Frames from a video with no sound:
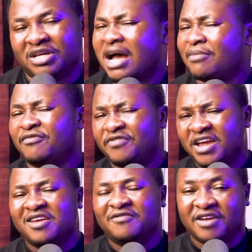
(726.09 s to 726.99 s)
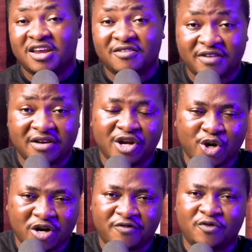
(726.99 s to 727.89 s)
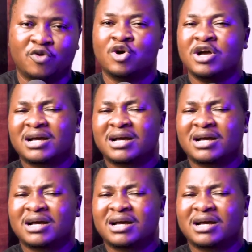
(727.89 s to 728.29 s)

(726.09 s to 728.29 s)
I'm very, very, very grateful.